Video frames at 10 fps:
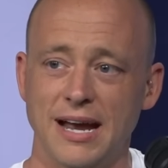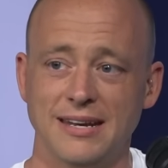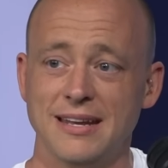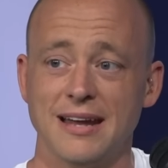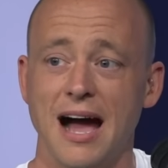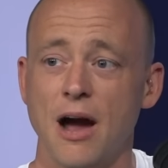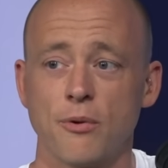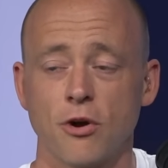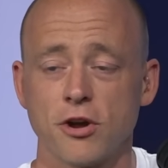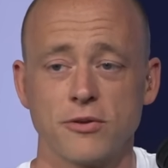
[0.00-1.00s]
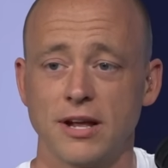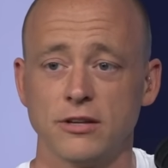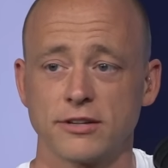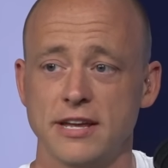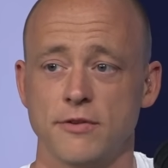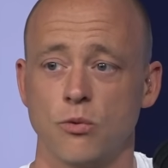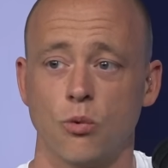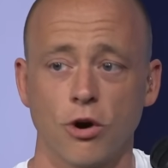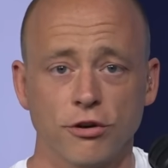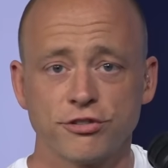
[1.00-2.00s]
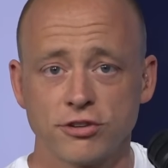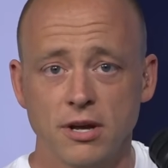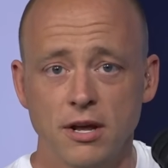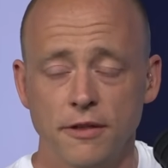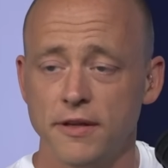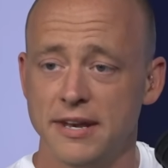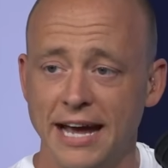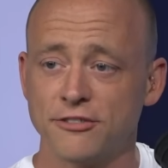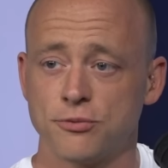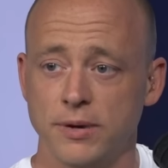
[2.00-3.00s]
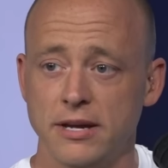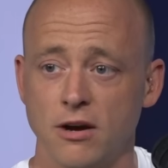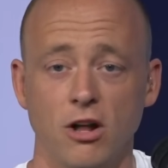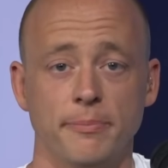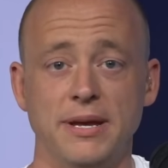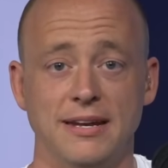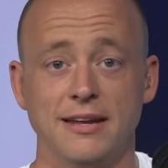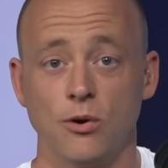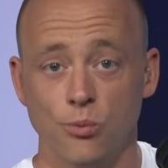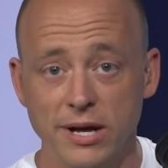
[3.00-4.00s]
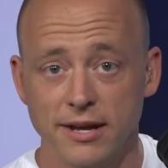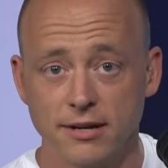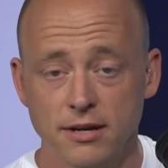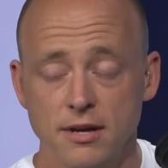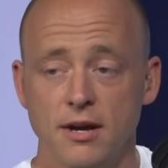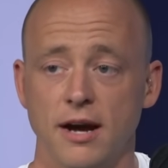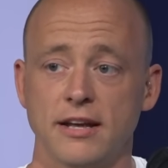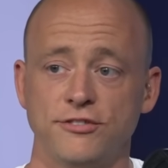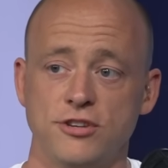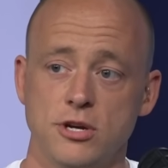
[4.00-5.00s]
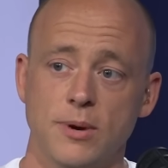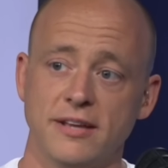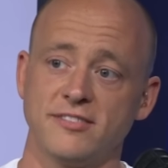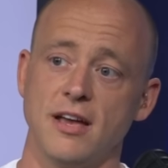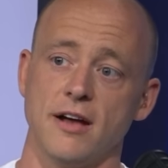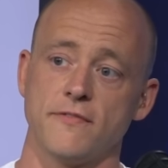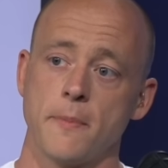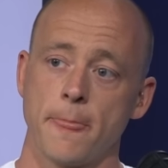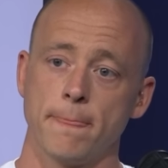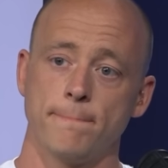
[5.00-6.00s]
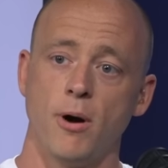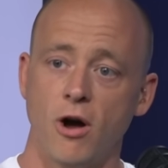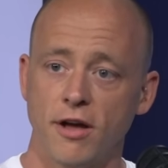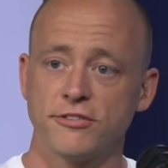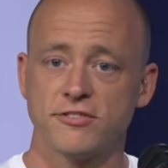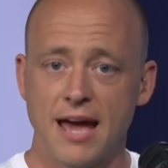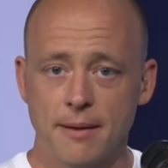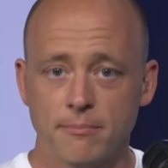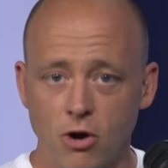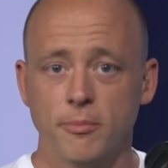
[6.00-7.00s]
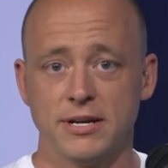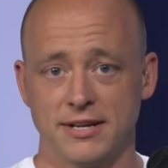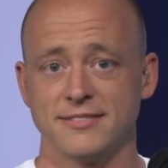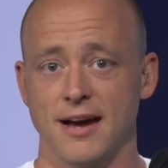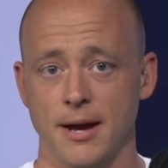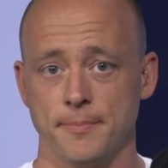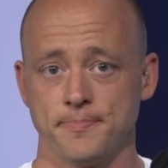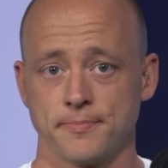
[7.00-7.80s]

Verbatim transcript: And then I would argue they looked even worse the next week, albeit in a win, against USF. Pause that moment in time.